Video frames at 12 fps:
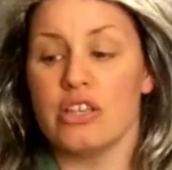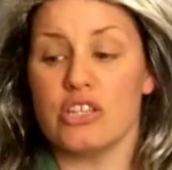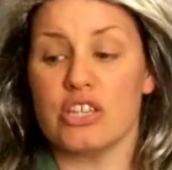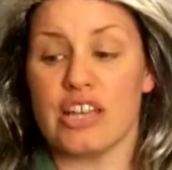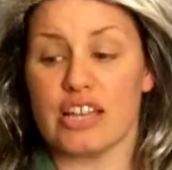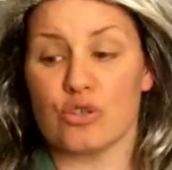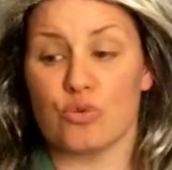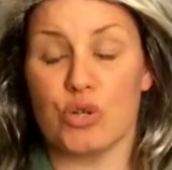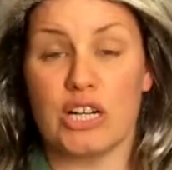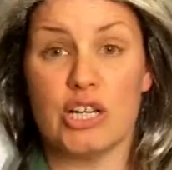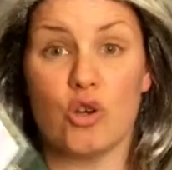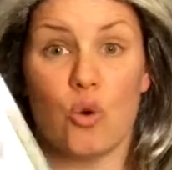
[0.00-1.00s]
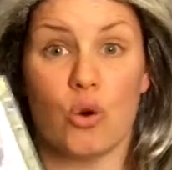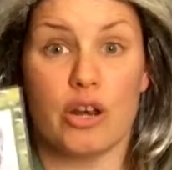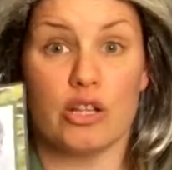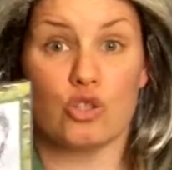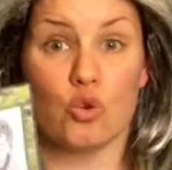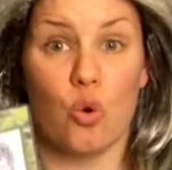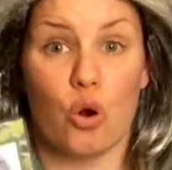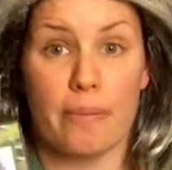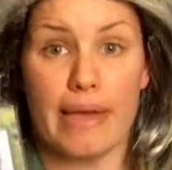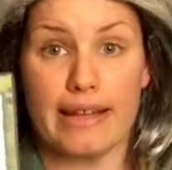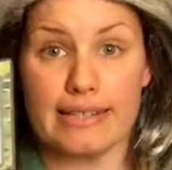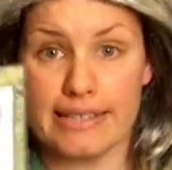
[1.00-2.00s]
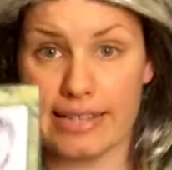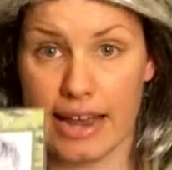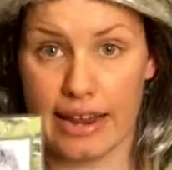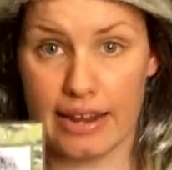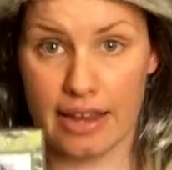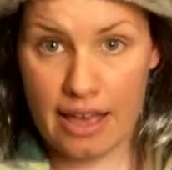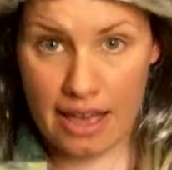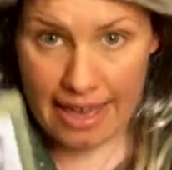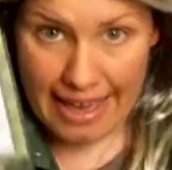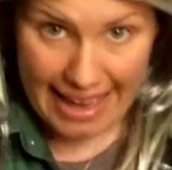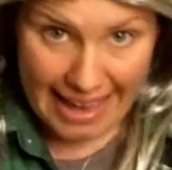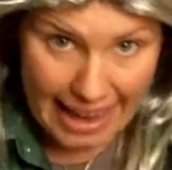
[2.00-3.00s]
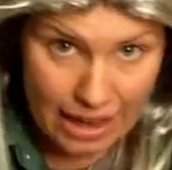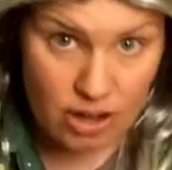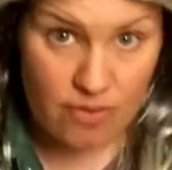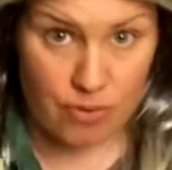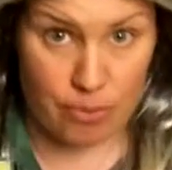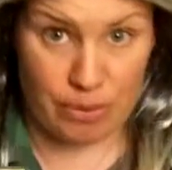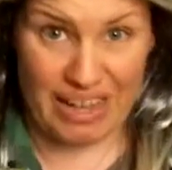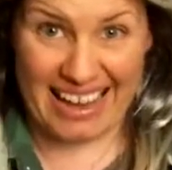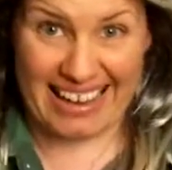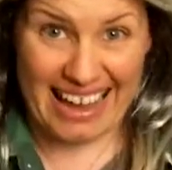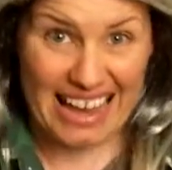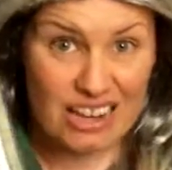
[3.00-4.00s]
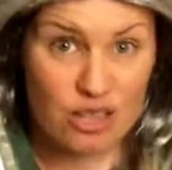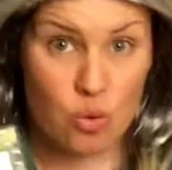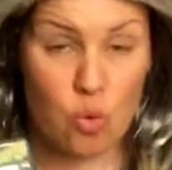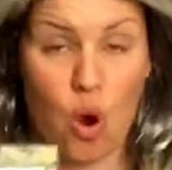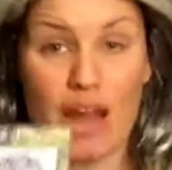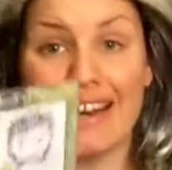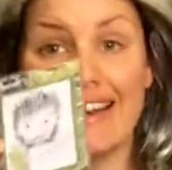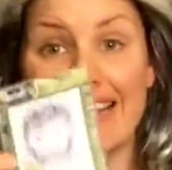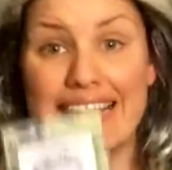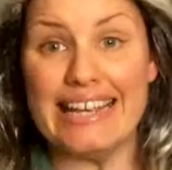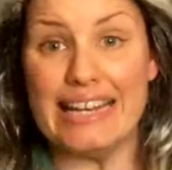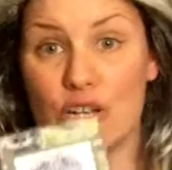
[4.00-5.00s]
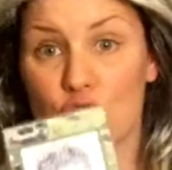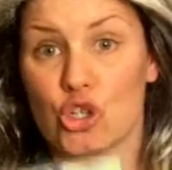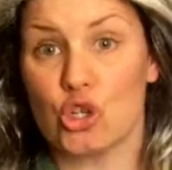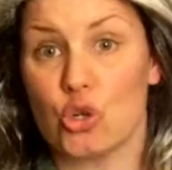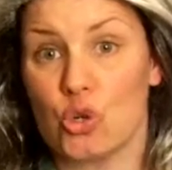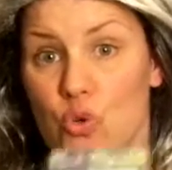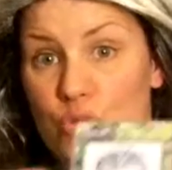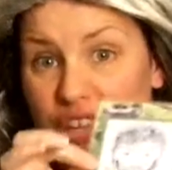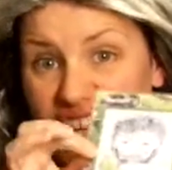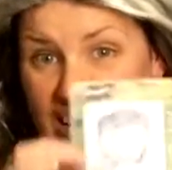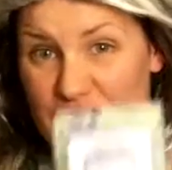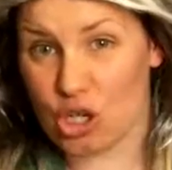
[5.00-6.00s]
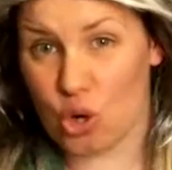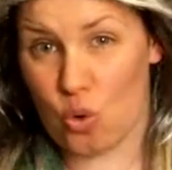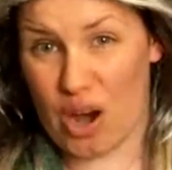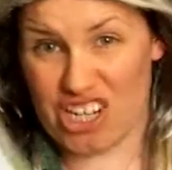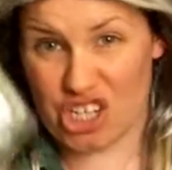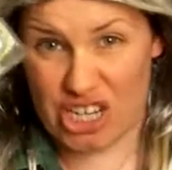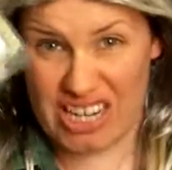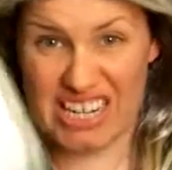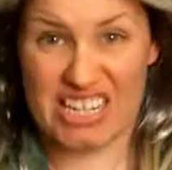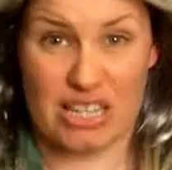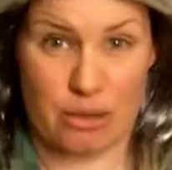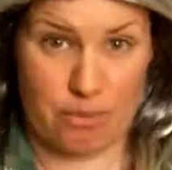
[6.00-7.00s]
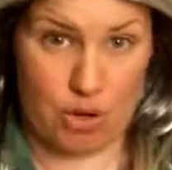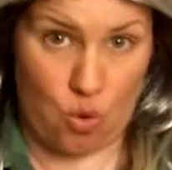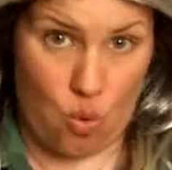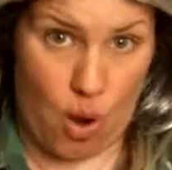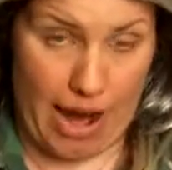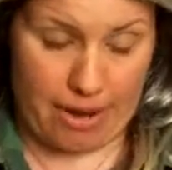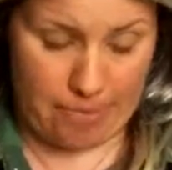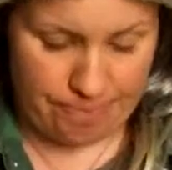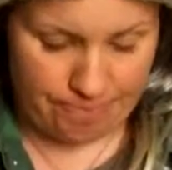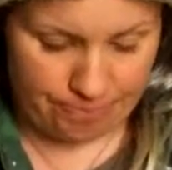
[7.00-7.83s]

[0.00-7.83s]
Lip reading: So that's really good. And it's all about staying out of the black, out of the white, and into the integration, into the middle way.